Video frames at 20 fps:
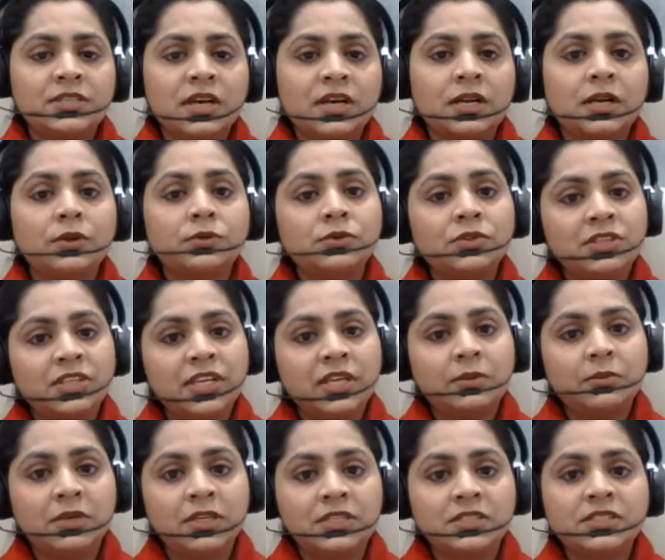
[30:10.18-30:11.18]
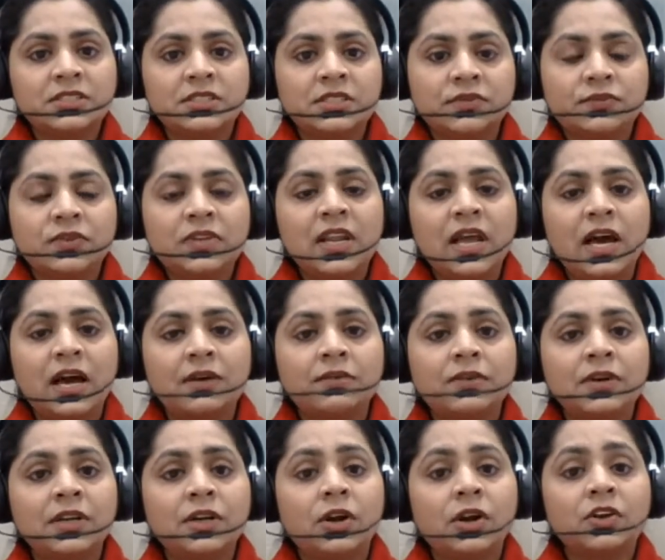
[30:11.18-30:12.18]
around 3 months will have
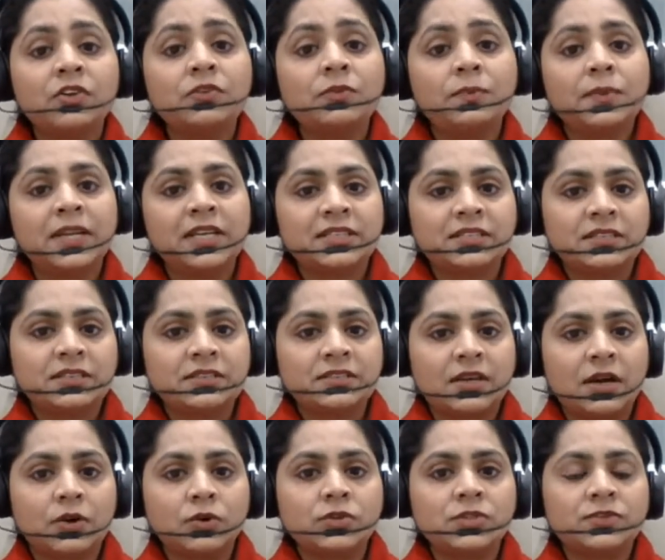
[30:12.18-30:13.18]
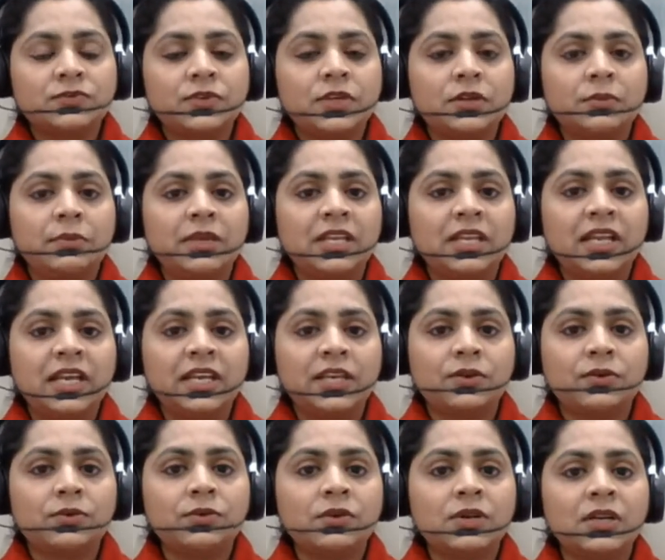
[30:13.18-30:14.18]
a lot of pleasure sounds. Will be like
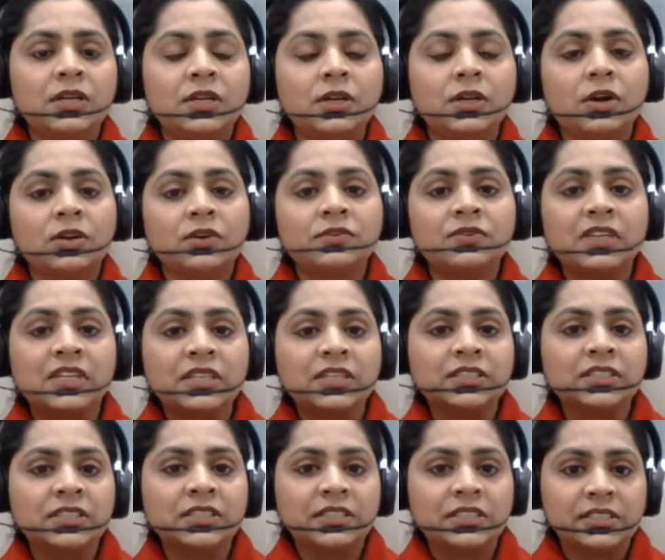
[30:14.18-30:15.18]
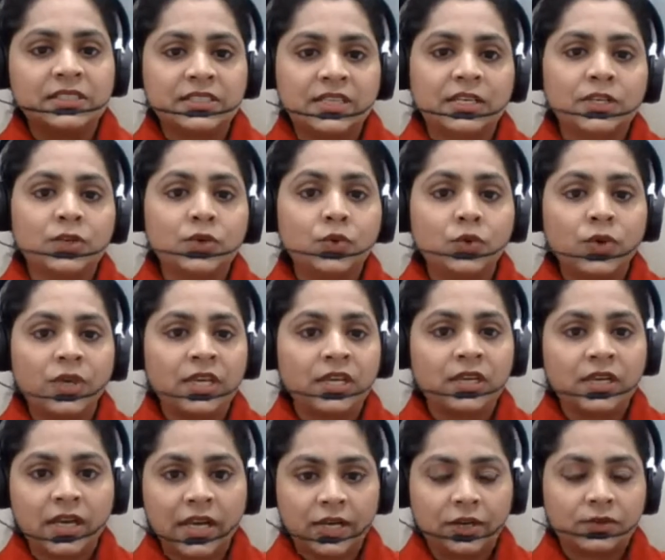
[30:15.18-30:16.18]
a lot of gurgles and cooing
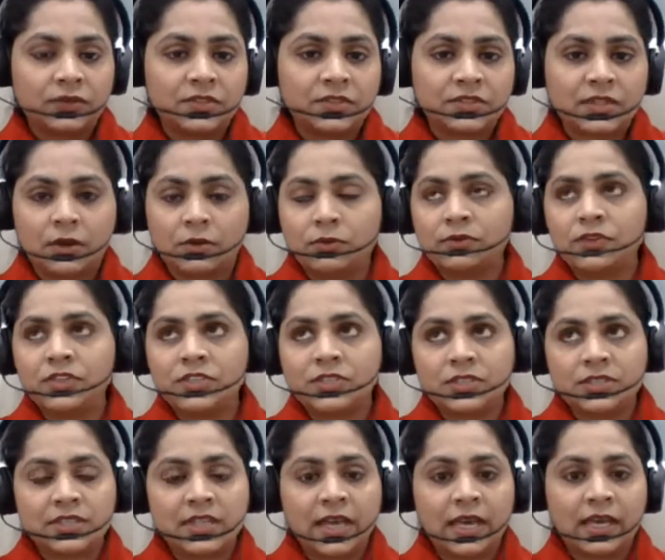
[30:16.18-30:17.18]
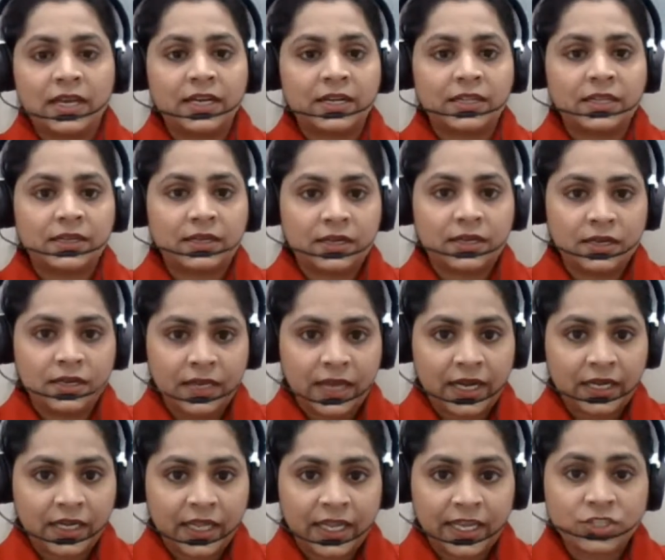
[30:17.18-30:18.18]
kind of a sound, which is there at that
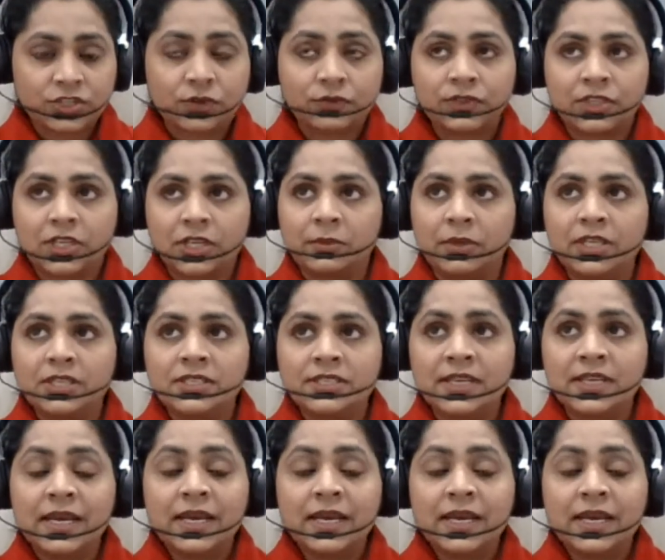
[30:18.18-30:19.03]
at age of 3 months.